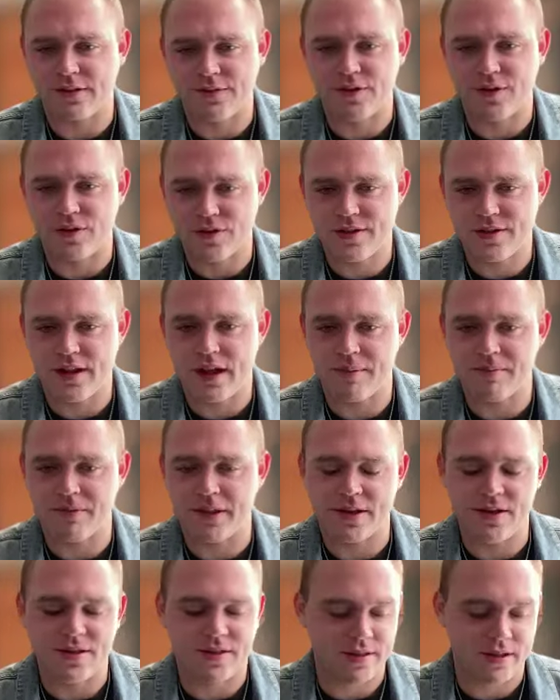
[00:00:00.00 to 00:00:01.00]
the first time,
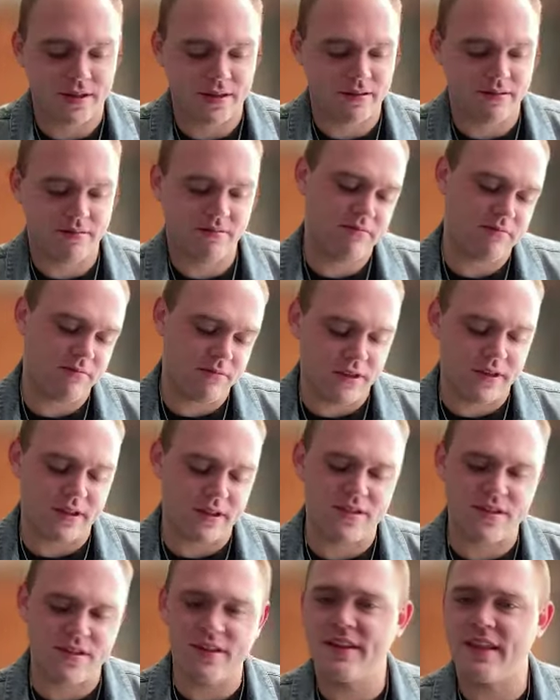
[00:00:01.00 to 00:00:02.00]
like you said, you
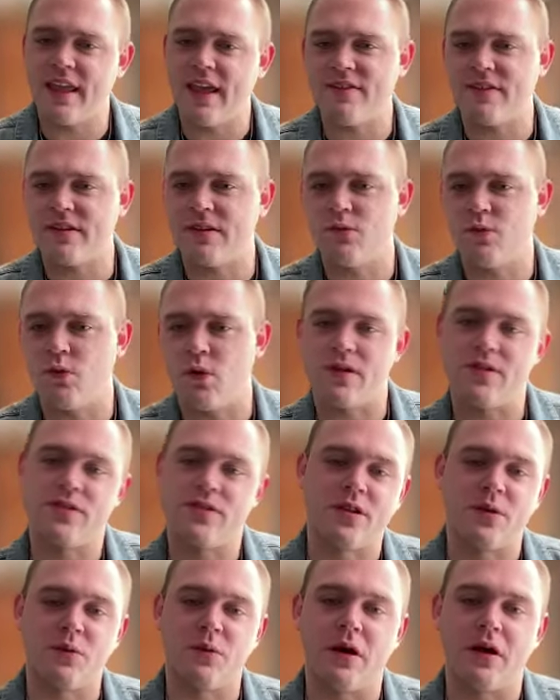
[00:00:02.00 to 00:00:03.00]
can see David
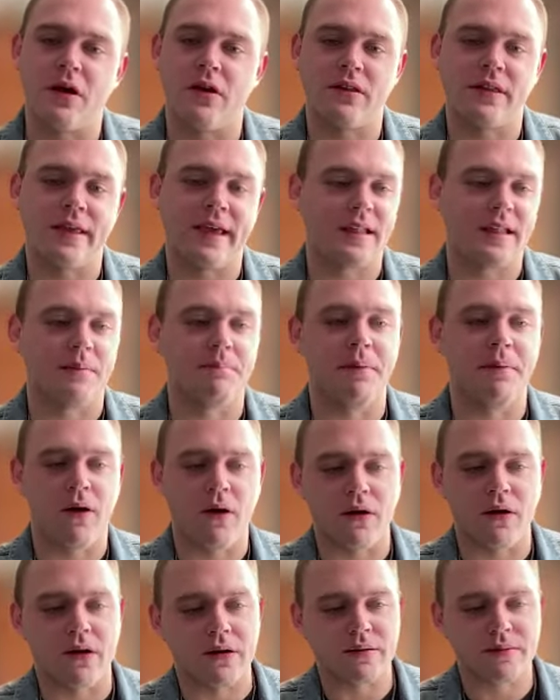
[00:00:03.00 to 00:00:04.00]
once in a while, like at a
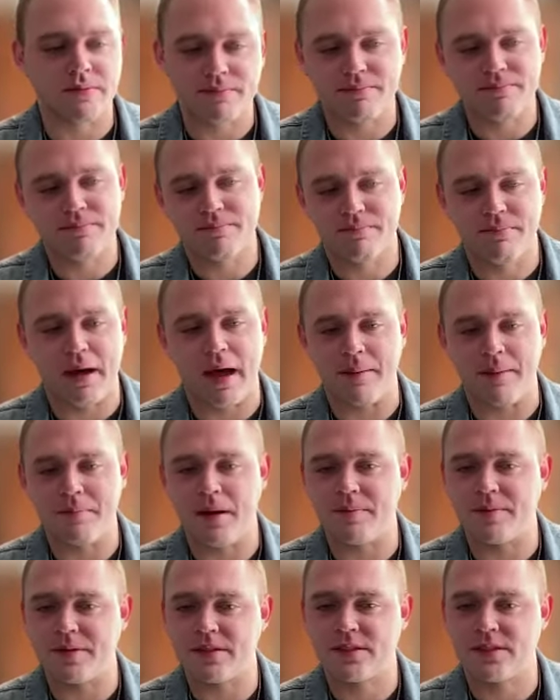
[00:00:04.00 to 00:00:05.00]
bar, pop
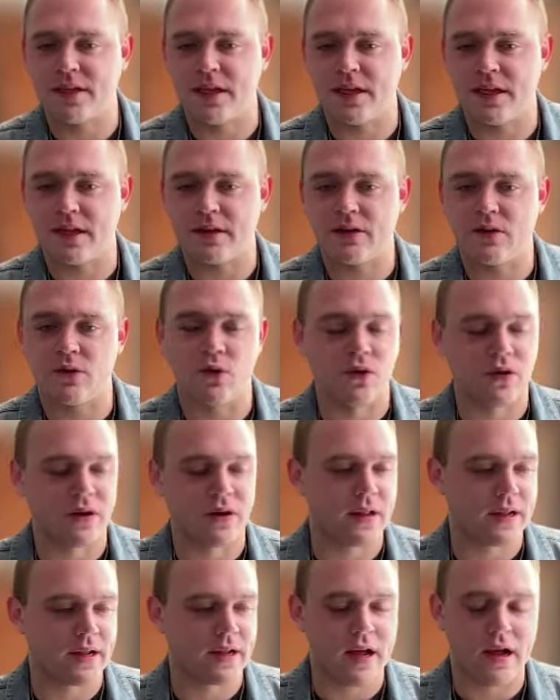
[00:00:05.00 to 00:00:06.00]
up and sing
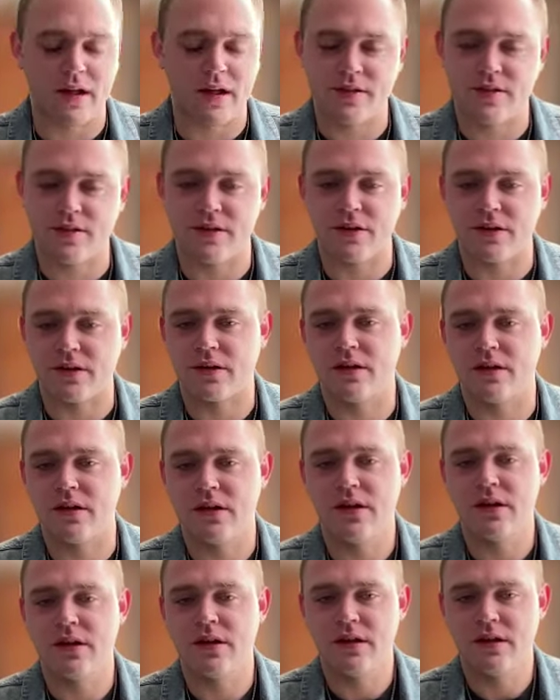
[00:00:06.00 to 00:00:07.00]
or at a concert.
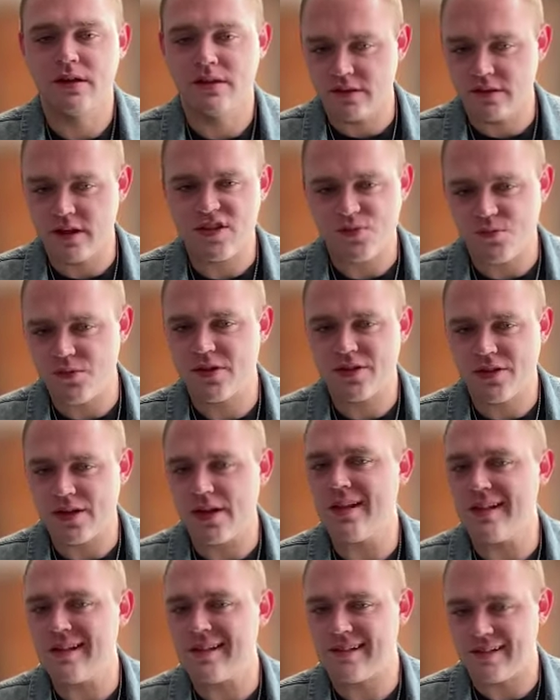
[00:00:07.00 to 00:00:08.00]
This was
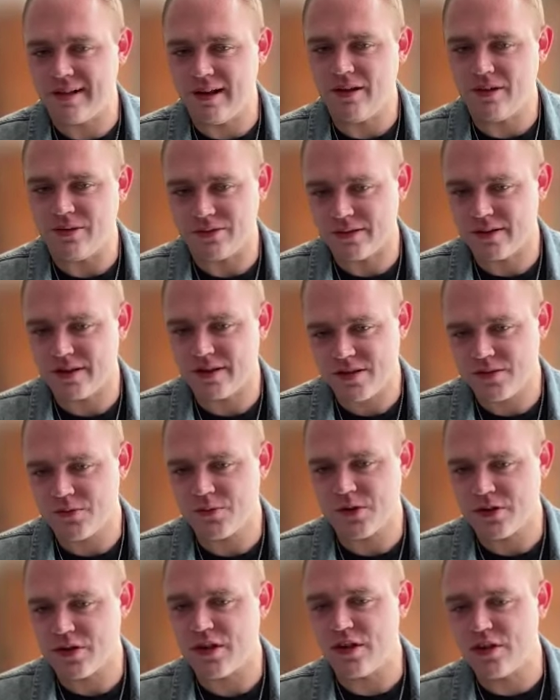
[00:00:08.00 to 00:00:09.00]
his show. This
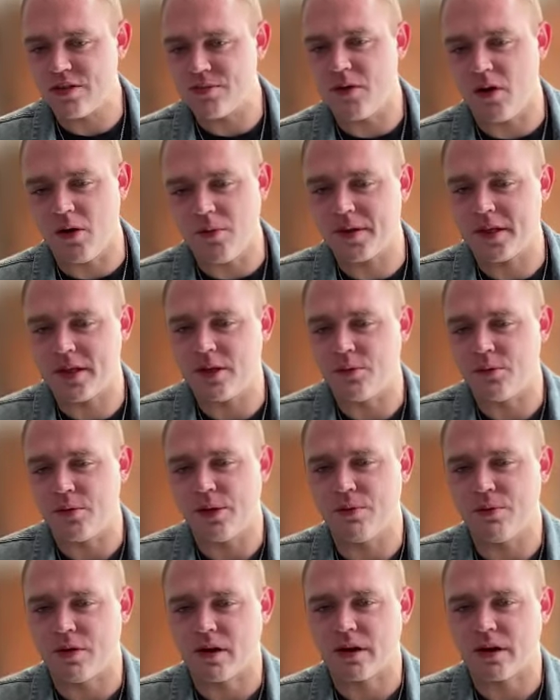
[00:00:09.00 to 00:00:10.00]
was his moment, and
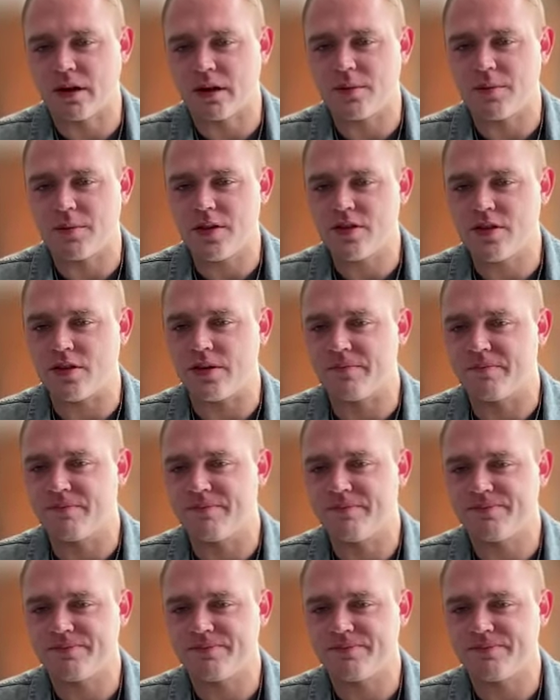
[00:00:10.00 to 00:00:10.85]
we weren't going to miss it.